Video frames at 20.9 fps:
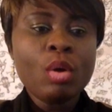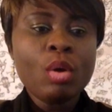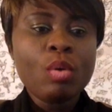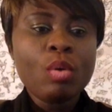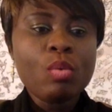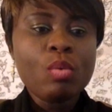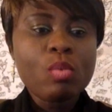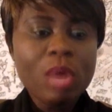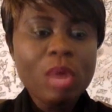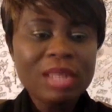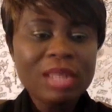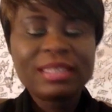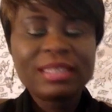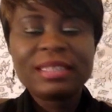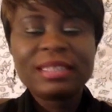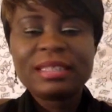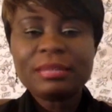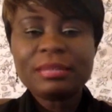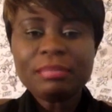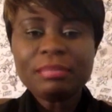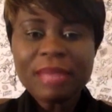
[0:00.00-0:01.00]
what
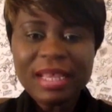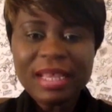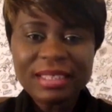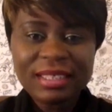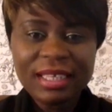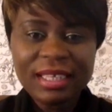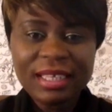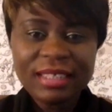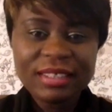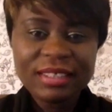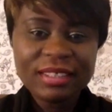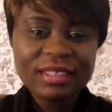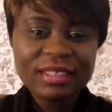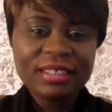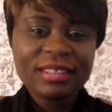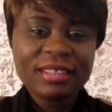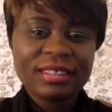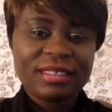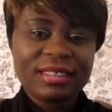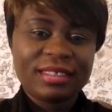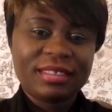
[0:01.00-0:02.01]
is the message in
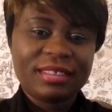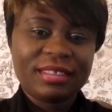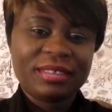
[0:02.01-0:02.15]
it?